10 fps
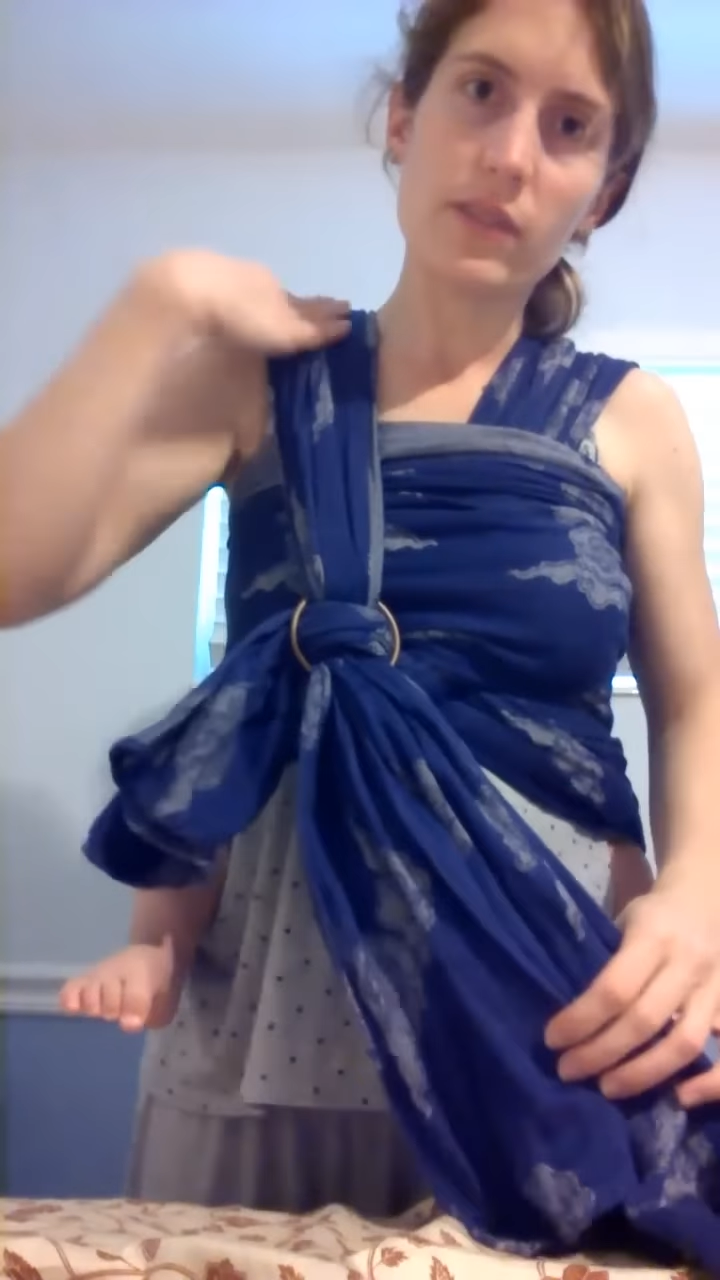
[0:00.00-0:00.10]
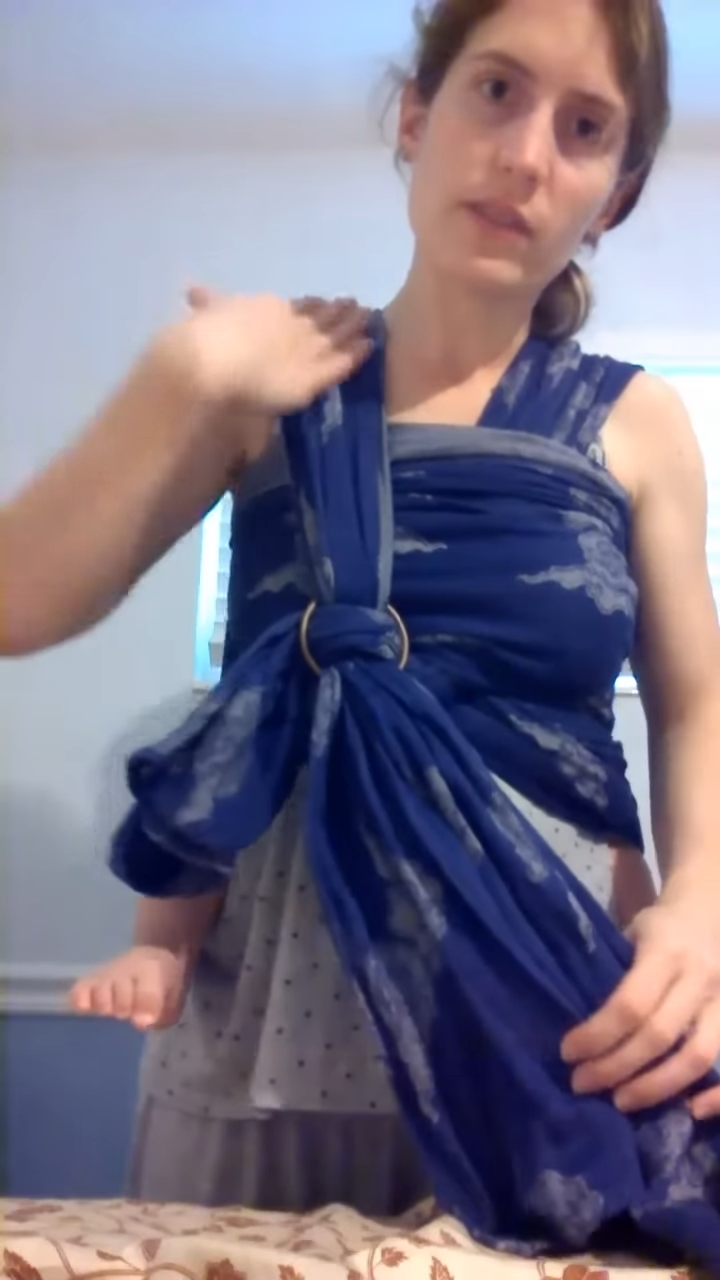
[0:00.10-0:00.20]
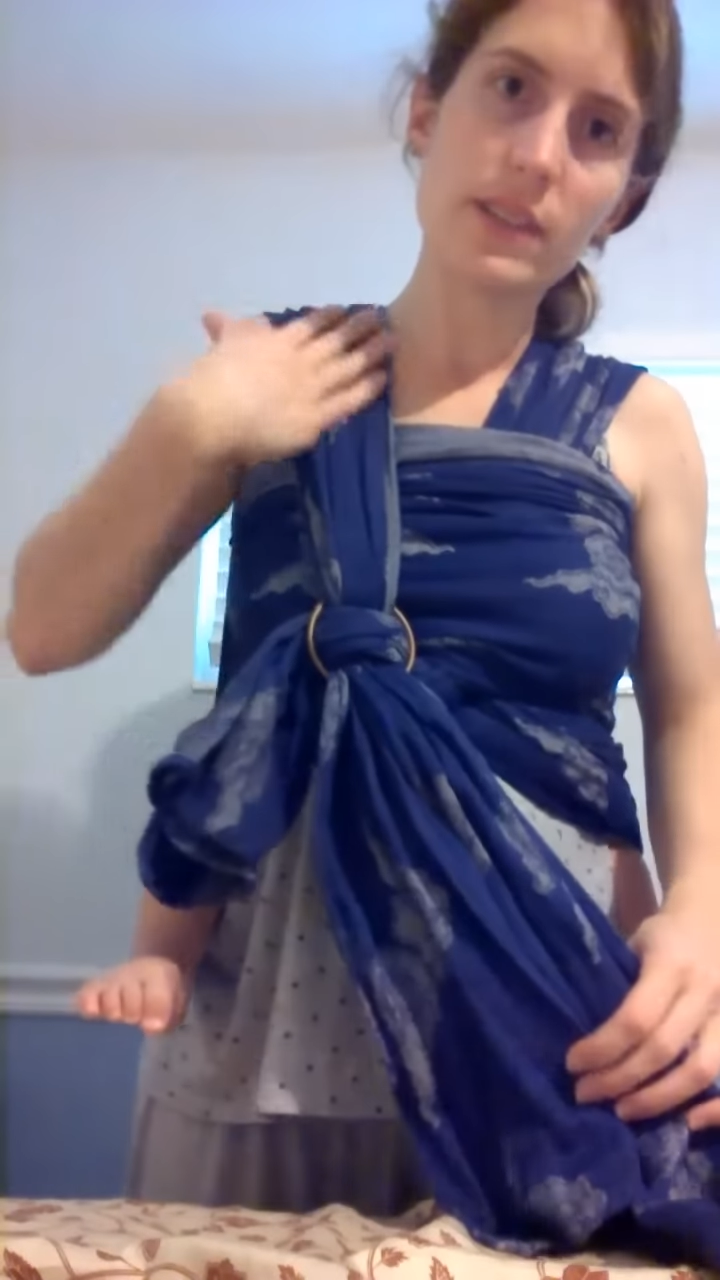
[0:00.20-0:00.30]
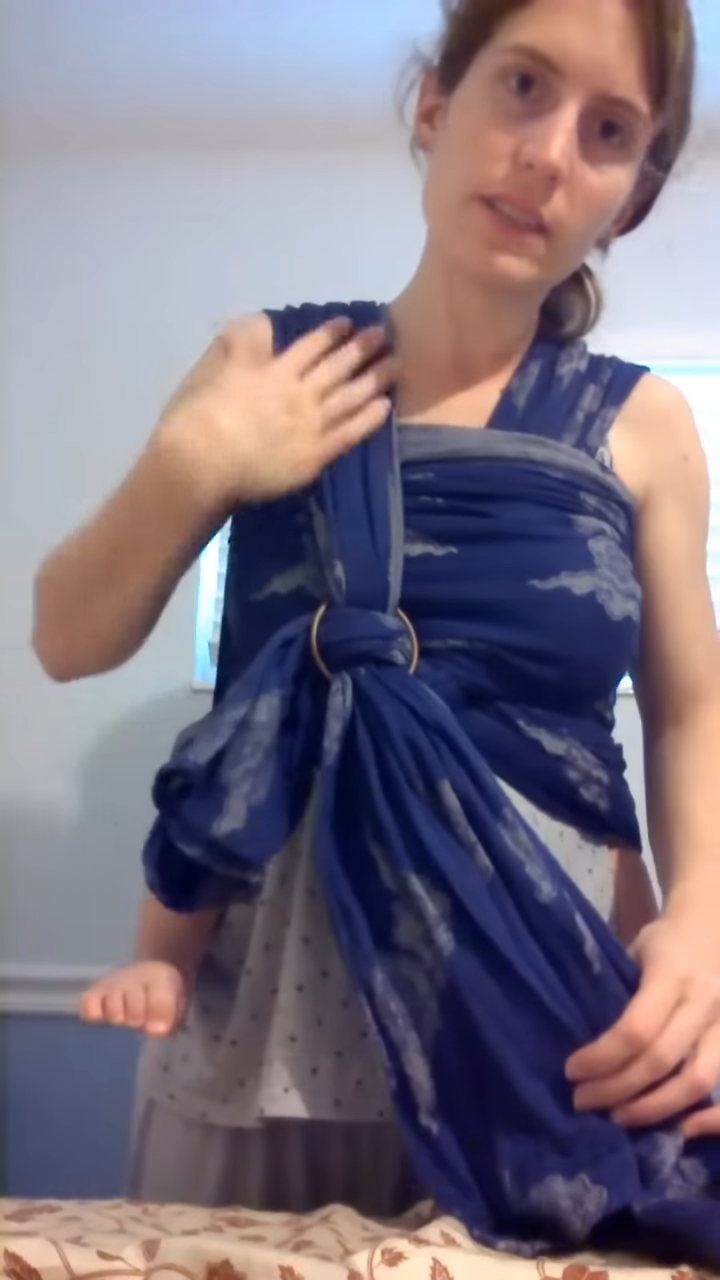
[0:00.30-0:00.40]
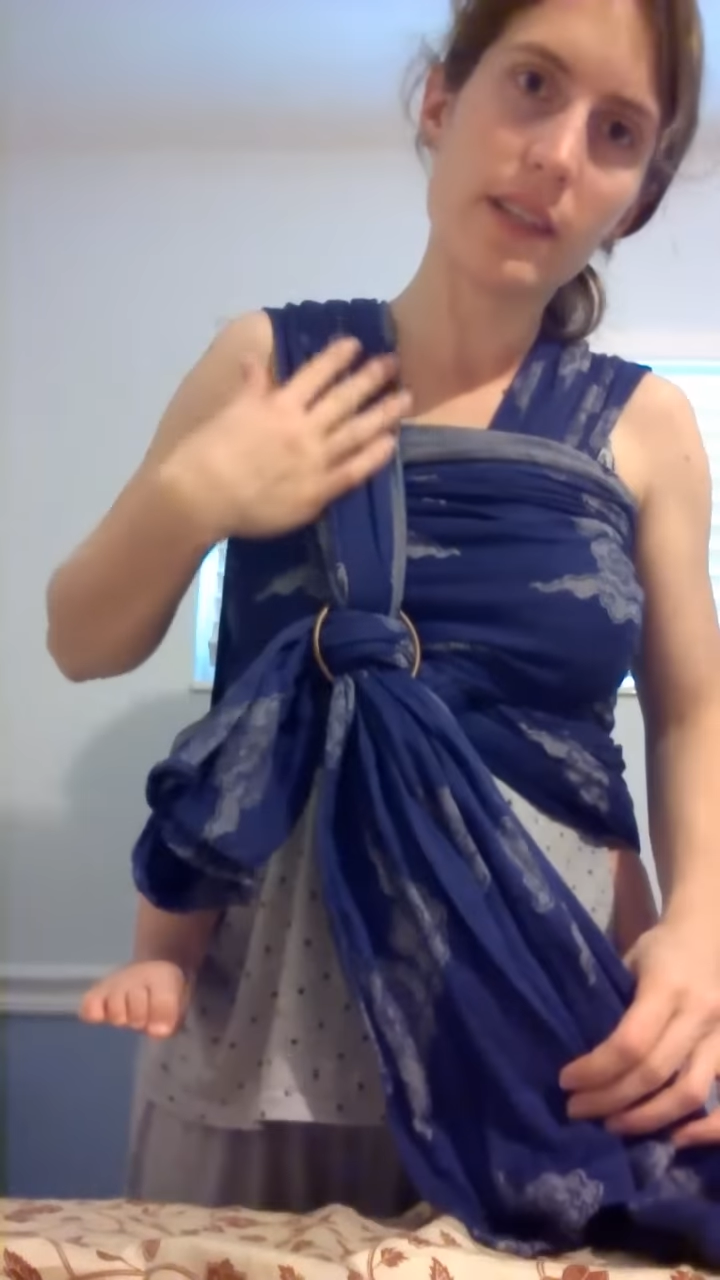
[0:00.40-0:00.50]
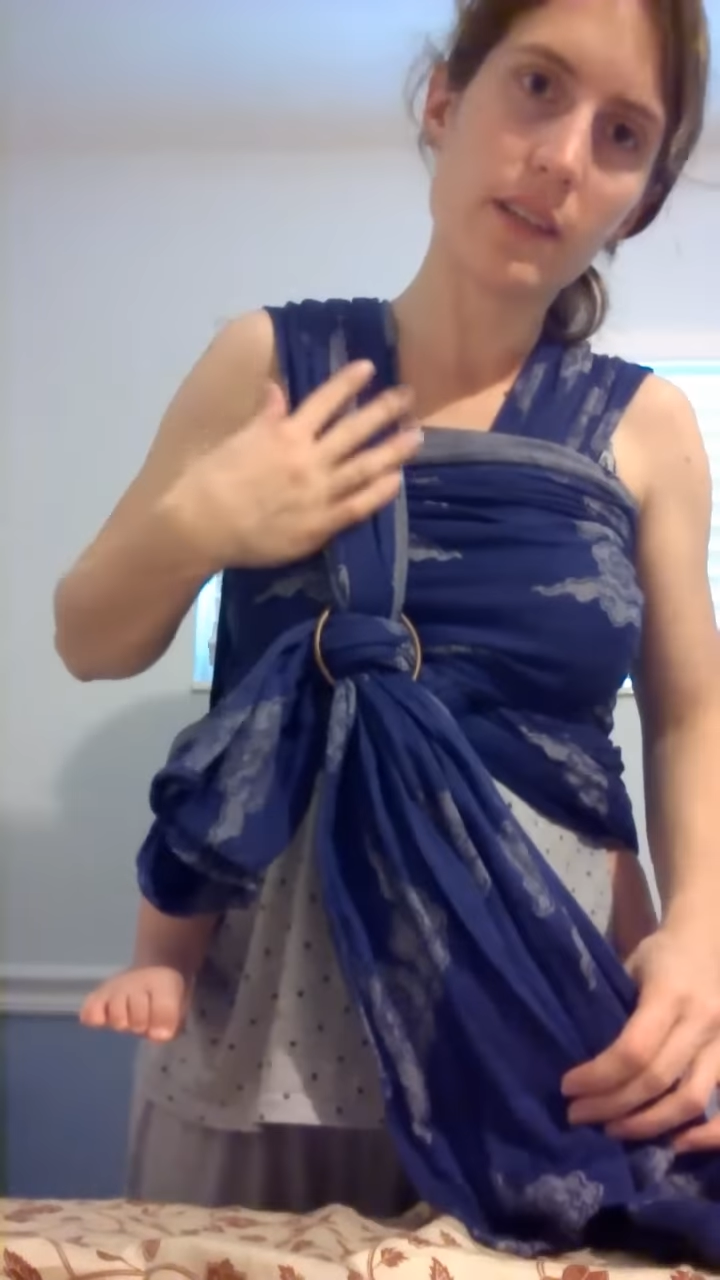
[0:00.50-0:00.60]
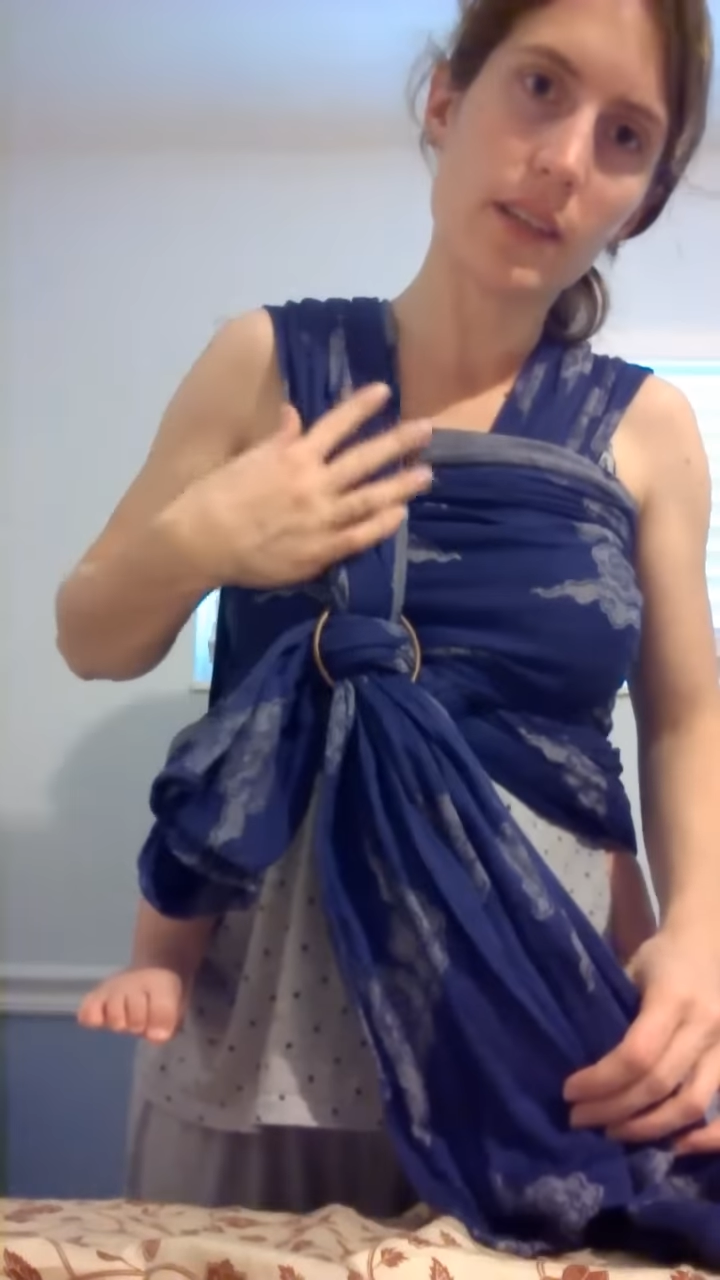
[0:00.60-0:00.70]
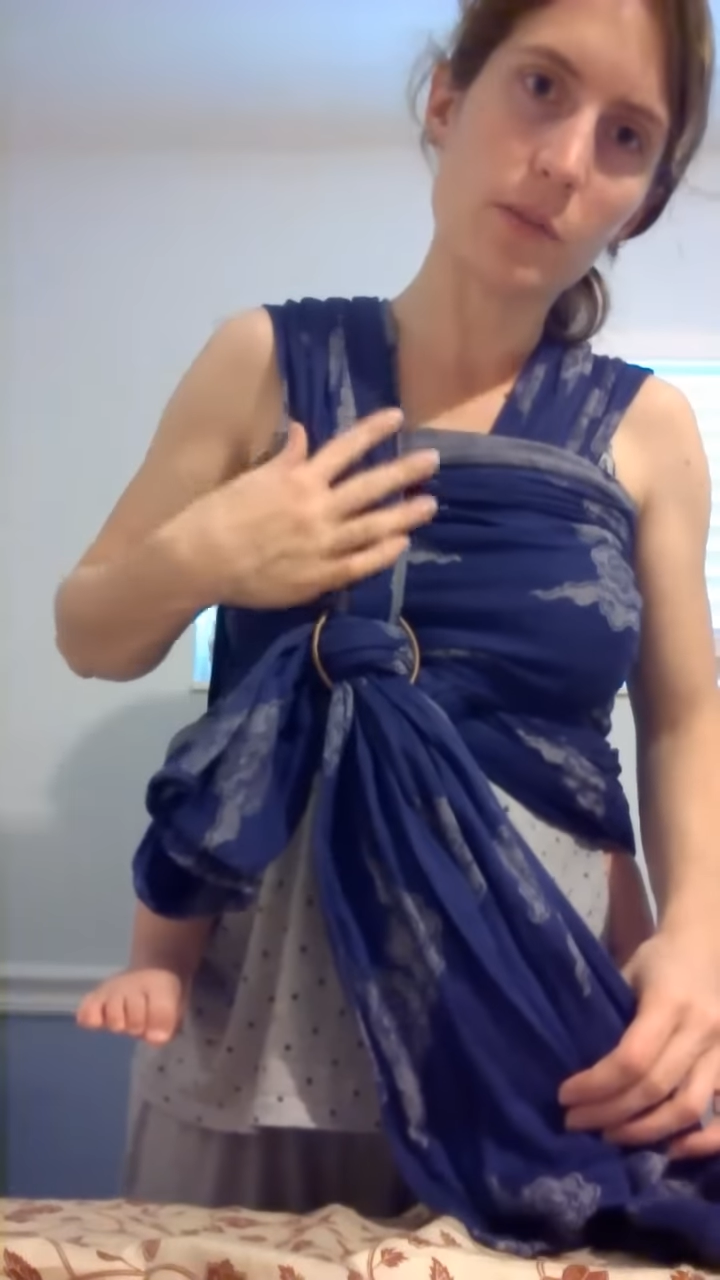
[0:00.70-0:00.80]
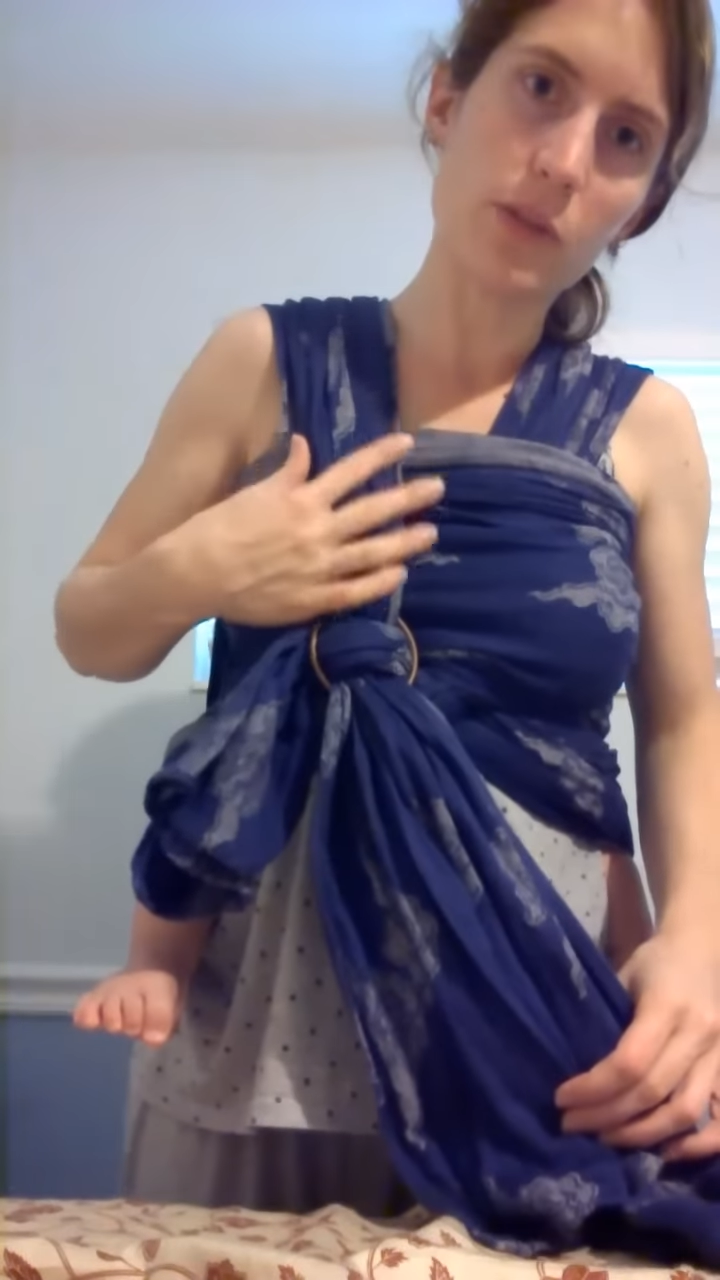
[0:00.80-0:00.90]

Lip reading: tail that comes over